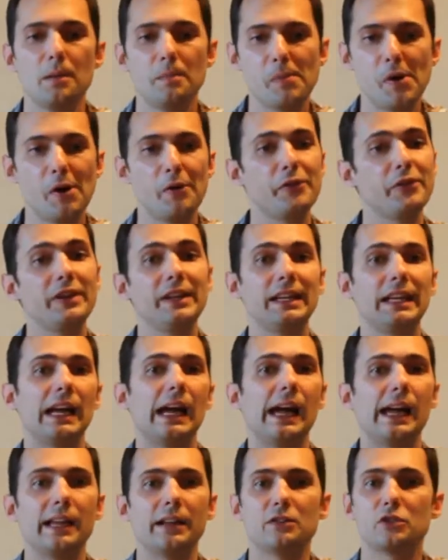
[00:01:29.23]
puffy
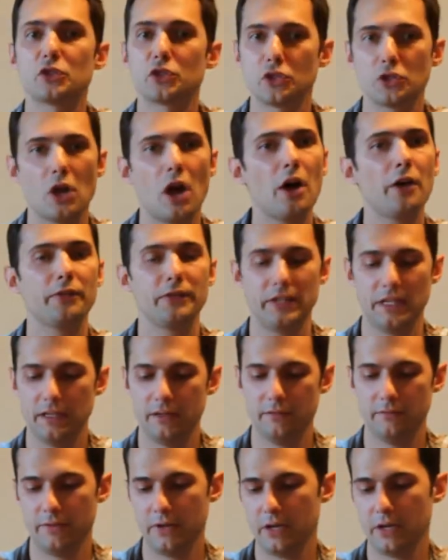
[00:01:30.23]
and soft
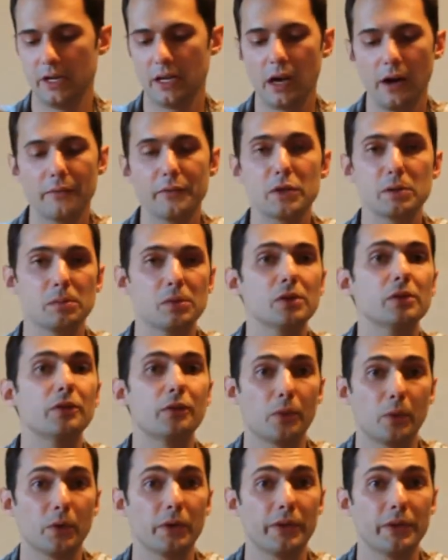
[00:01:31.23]
and very comfortable
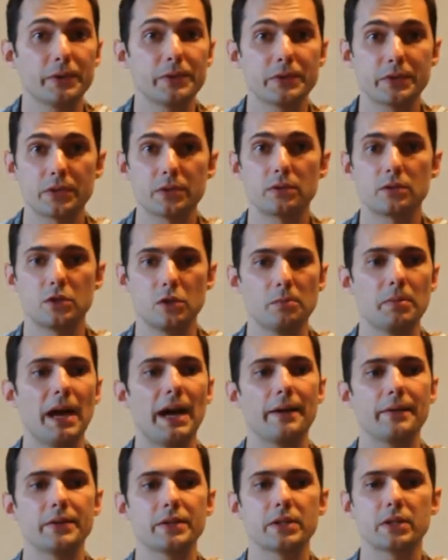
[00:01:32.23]
for those 2
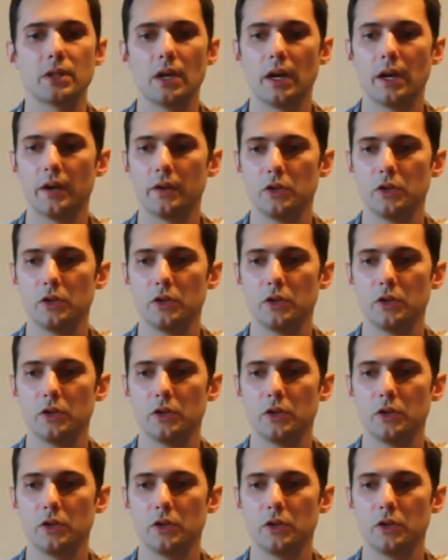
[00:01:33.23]
pounds.